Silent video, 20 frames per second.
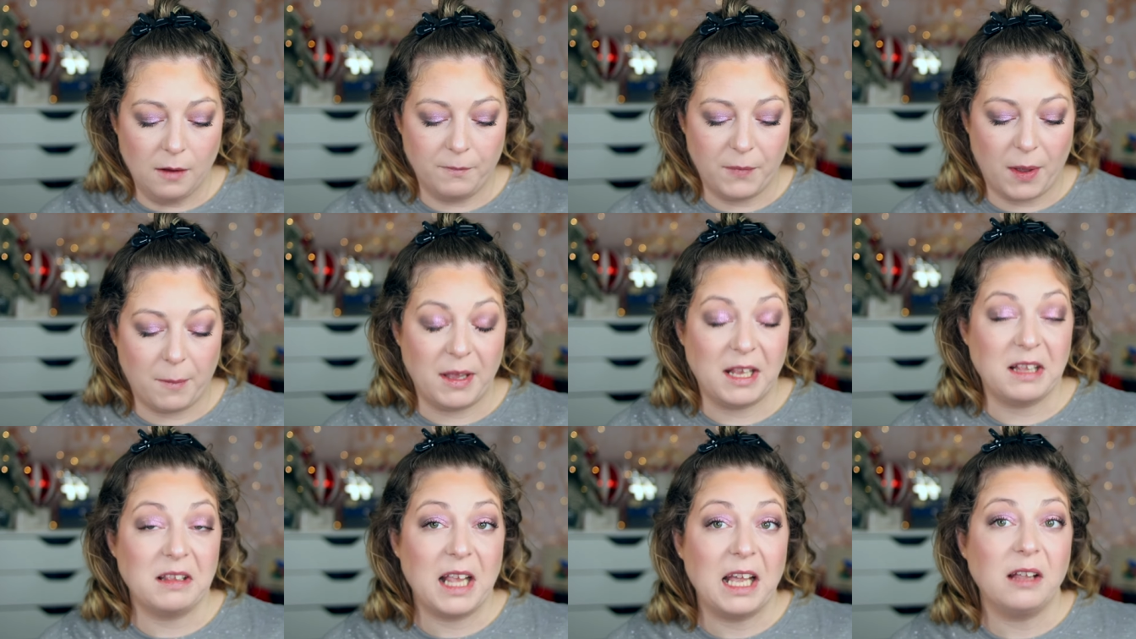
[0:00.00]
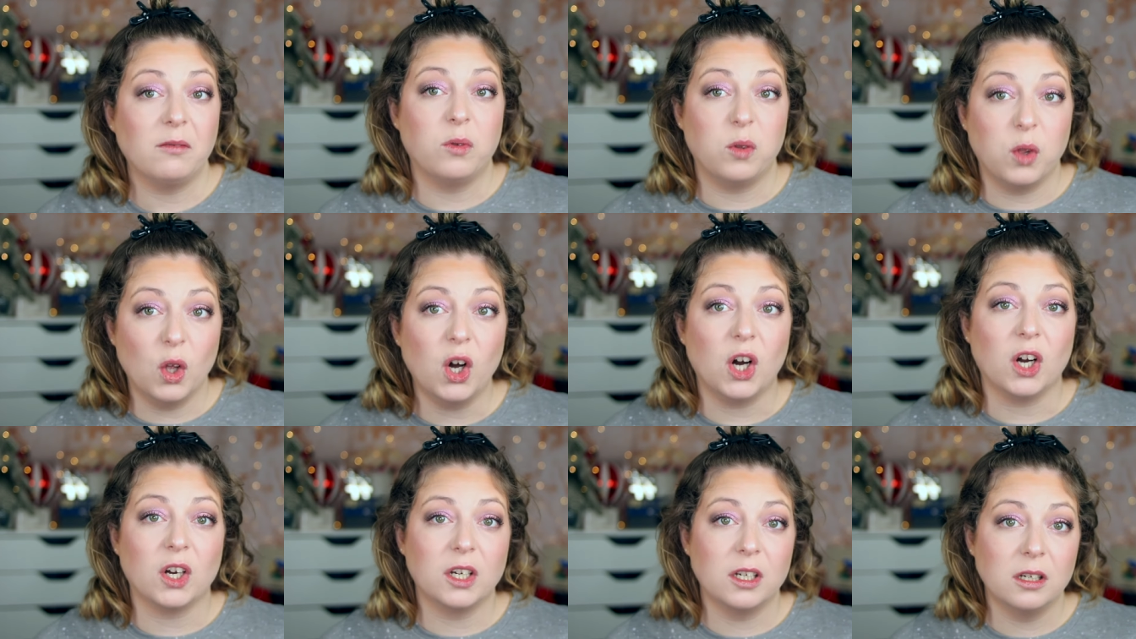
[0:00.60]
I mean, they
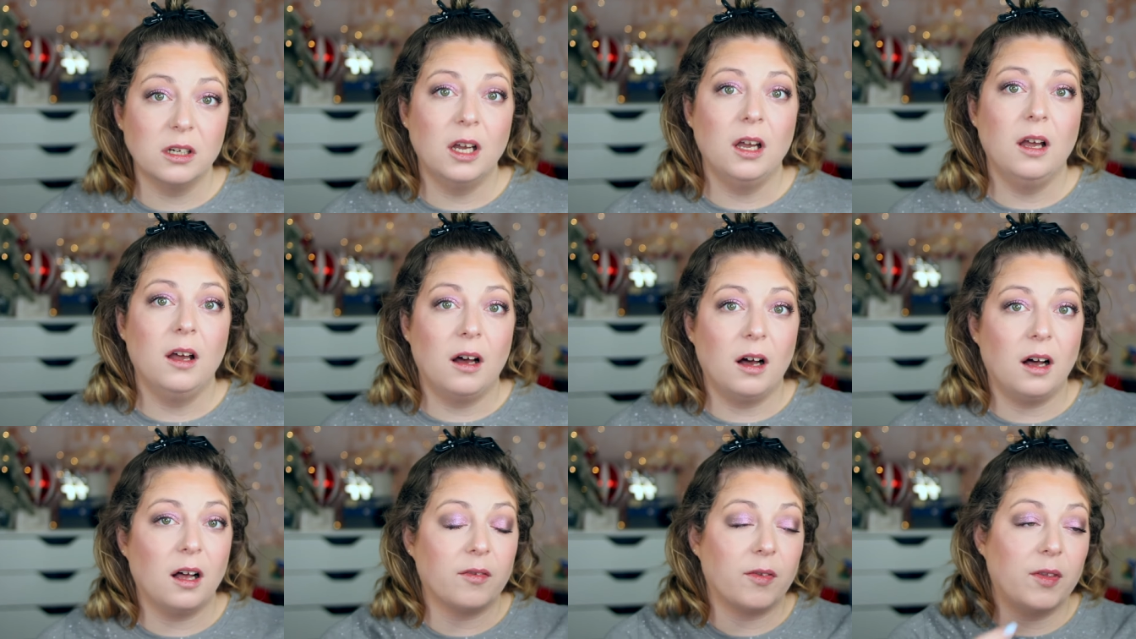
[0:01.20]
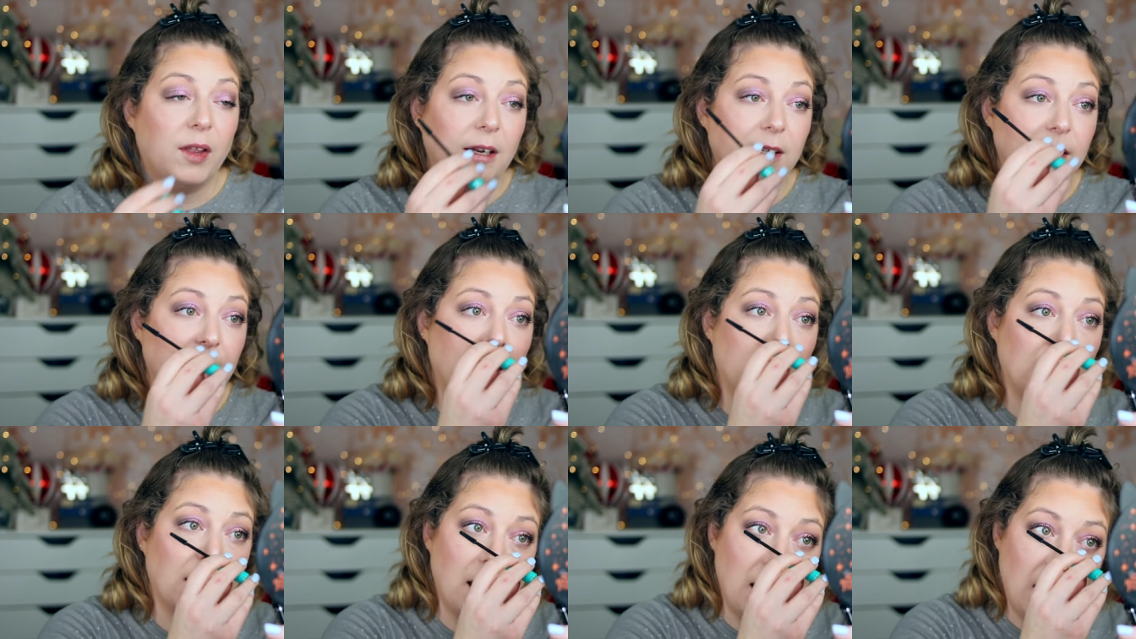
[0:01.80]
look
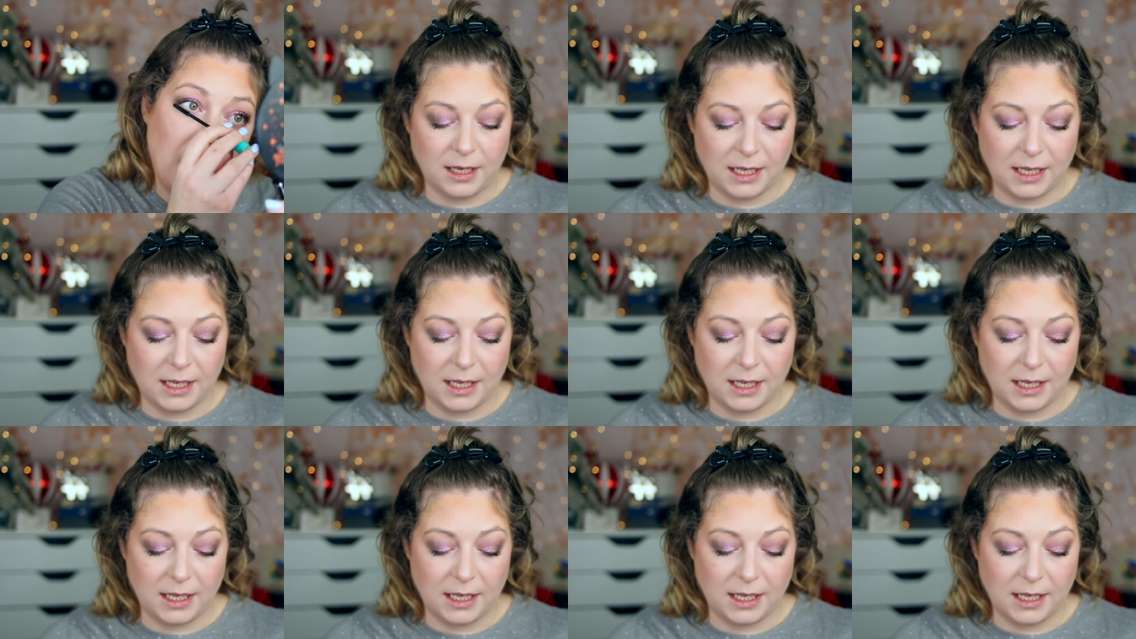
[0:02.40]
authentic.